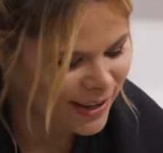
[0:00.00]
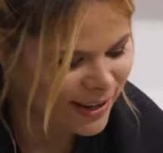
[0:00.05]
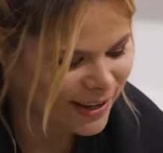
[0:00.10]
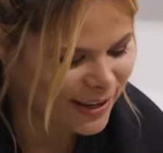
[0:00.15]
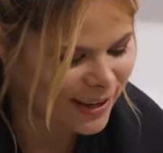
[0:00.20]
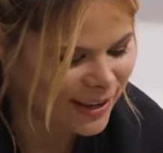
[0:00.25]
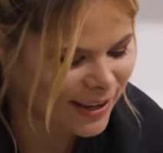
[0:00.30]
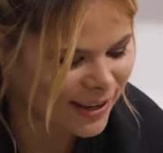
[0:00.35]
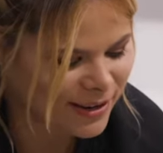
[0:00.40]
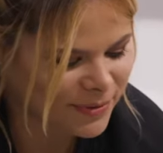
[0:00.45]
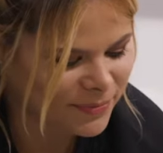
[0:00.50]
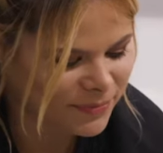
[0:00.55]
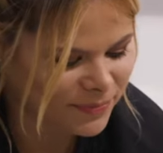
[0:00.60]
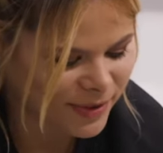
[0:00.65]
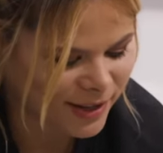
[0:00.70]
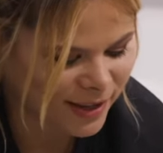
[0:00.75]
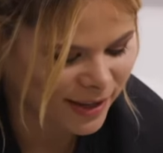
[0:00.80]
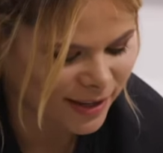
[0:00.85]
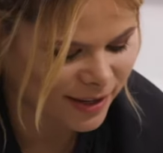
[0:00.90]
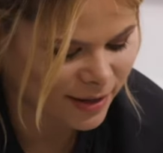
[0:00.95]
and
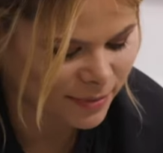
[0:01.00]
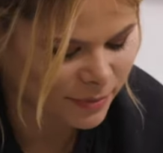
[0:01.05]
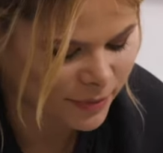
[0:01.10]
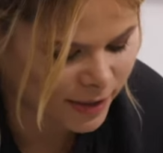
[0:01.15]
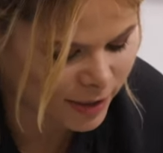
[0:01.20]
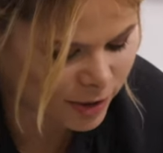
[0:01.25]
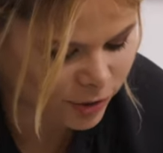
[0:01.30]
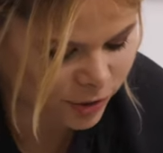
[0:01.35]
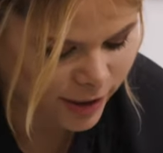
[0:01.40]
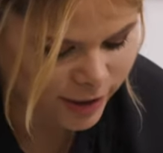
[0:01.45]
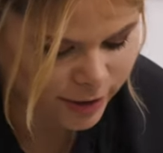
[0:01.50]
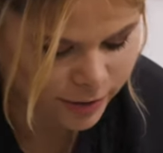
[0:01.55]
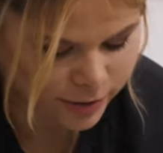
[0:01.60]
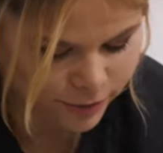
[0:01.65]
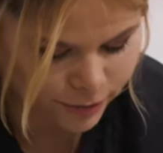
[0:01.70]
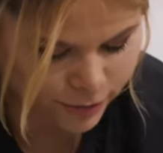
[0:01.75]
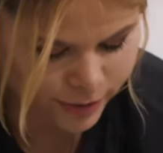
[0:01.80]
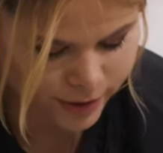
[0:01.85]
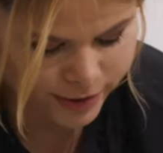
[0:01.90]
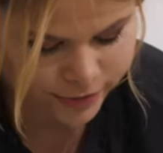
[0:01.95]
I'm gonna try to
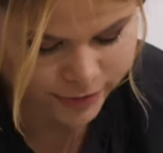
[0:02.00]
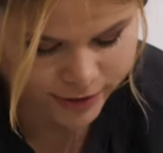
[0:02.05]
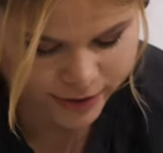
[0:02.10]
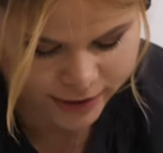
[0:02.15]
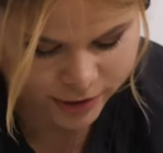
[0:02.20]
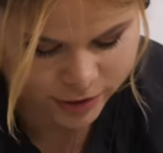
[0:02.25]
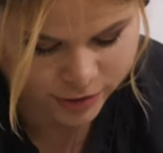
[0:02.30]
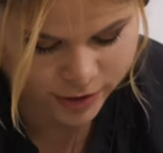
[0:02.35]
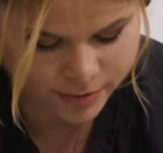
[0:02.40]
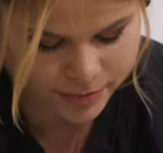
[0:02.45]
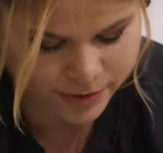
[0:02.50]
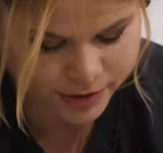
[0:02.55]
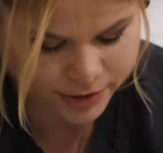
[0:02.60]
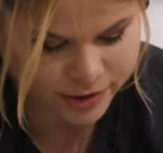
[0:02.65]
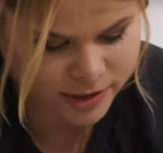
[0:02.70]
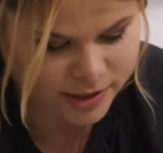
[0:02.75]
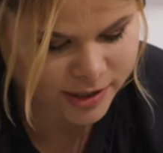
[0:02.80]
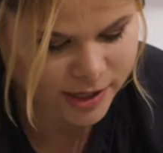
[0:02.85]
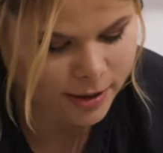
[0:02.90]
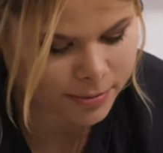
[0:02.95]
avoid really scrubbing
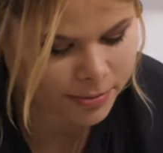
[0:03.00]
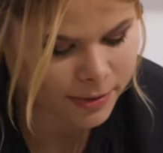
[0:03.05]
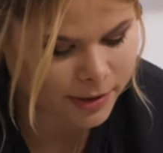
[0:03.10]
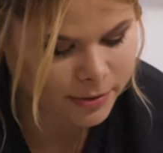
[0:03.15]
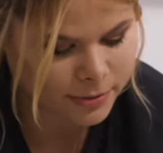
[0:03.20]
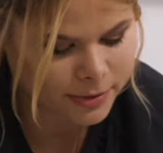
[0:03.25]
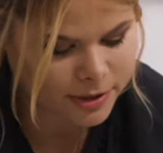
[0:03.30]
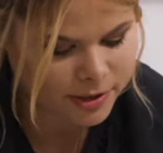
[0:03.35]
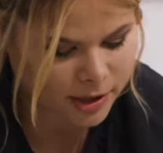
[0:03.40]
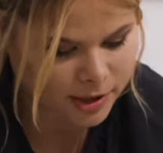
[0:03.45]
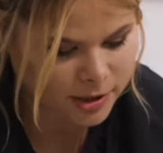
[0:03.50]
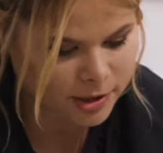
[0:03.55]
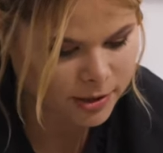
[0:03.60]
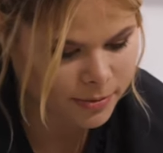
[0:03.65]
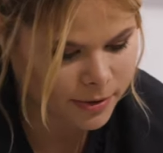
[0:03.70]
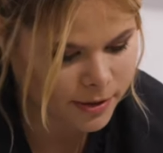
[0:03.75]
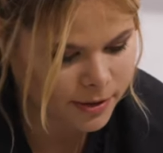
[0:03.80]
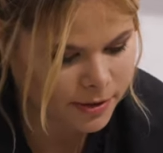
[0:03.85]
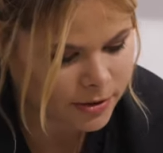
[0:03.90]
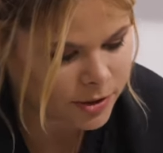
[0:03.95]
your scalp like we talked
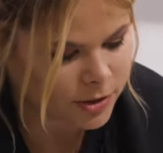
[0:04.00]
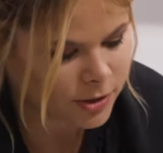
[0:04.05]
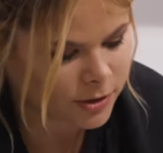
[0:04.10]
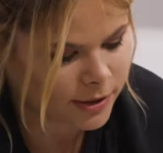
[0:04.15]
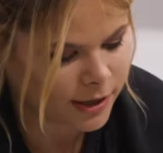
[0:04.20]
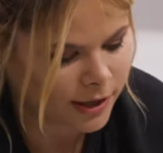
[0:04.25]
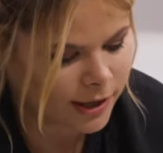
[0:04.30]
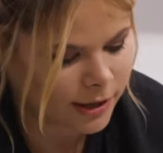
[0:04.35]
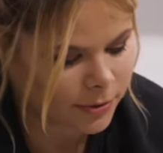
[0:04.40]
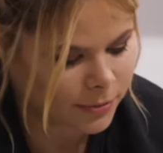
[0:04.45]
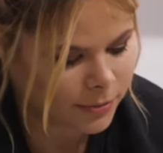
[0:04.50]
about, so that I